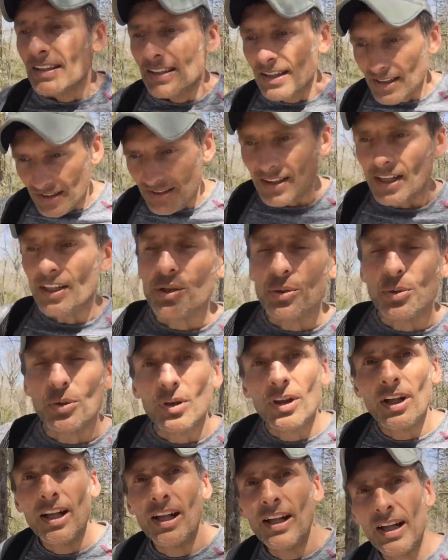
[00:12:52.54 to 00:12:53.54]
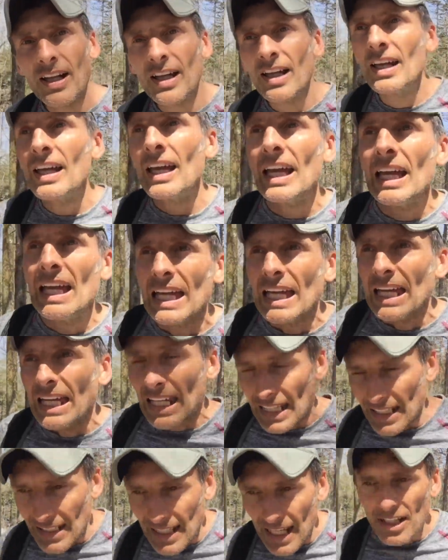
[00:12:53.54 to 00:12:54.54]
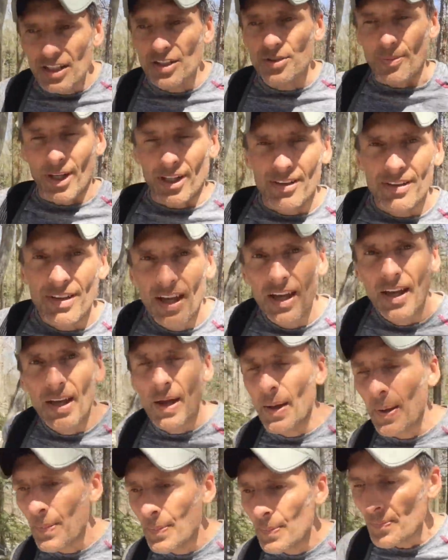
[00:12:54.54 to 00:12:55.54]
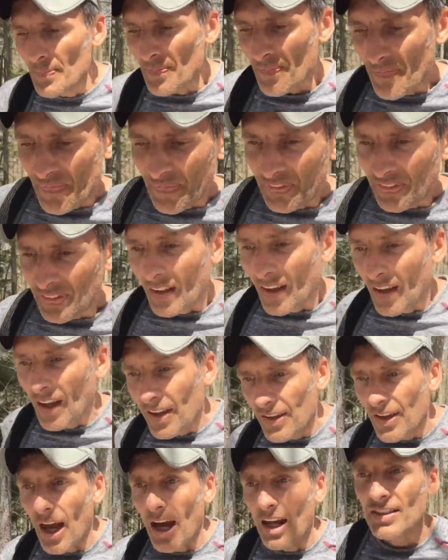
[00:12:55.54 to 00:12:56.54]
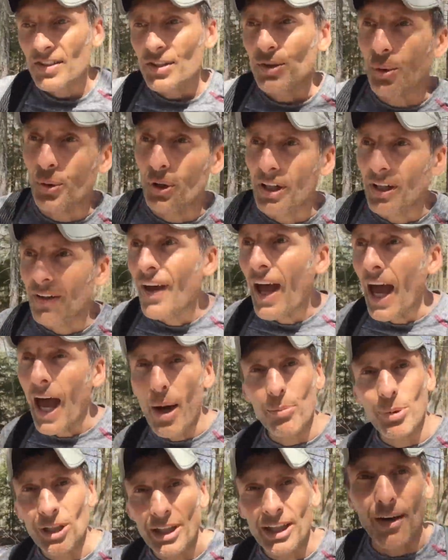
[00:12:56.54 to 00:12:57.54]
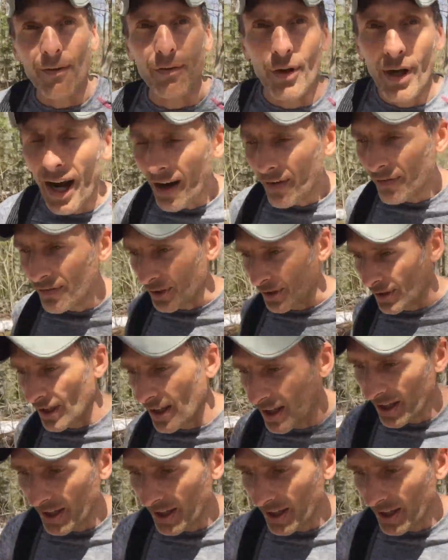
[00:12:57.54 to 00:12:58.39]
continual engagement, not a story of happily ever after.